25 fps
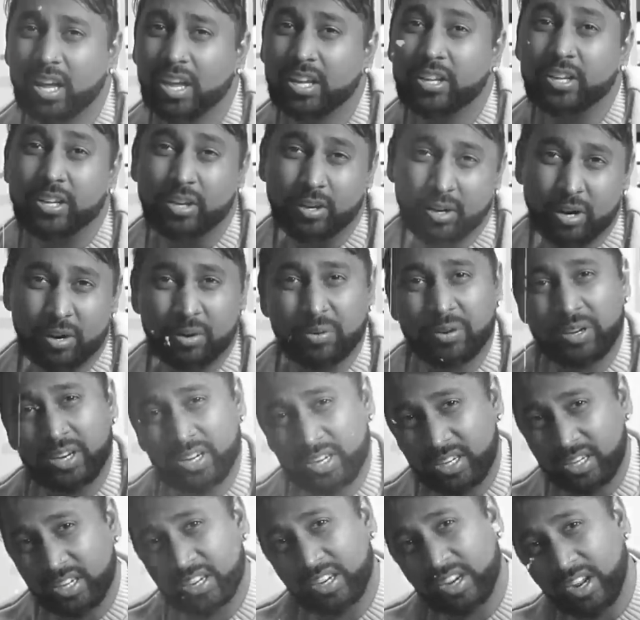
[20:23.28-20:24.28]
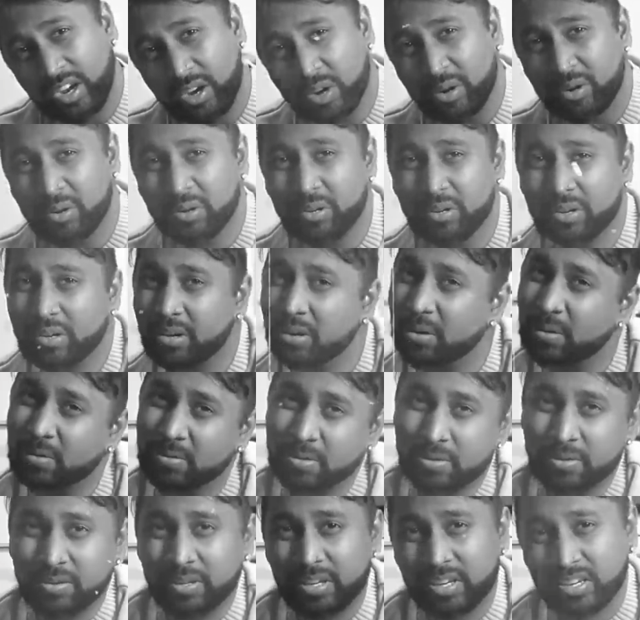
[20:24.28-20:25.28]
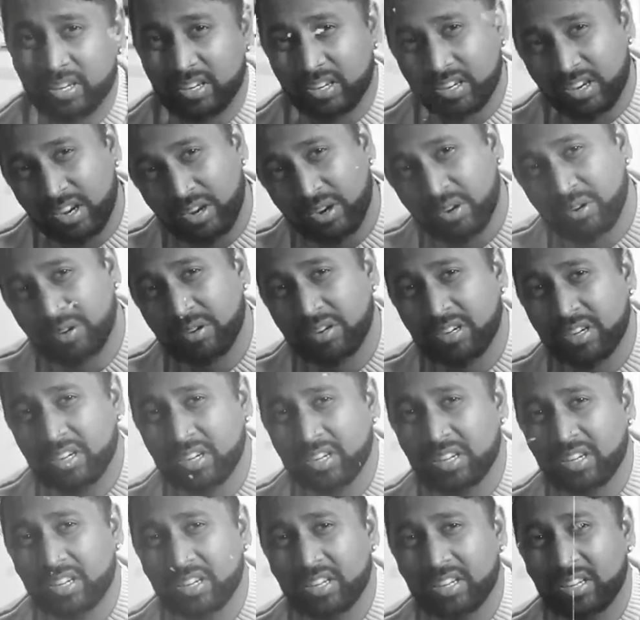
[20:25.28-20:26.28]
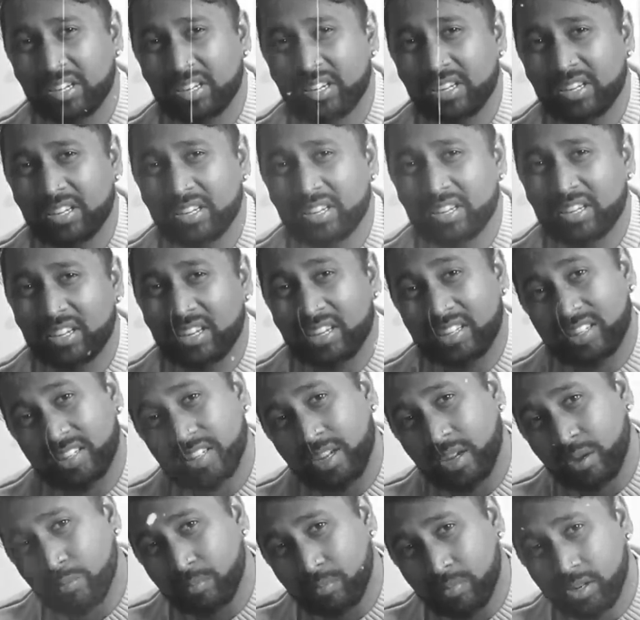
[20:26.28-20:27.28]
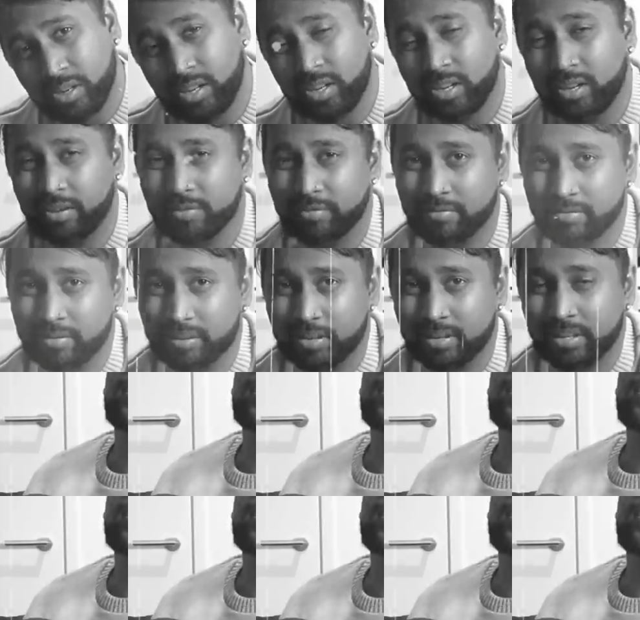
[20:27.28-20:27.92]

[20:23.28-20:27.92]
You don't need to know. All you need to know is I'm leaving.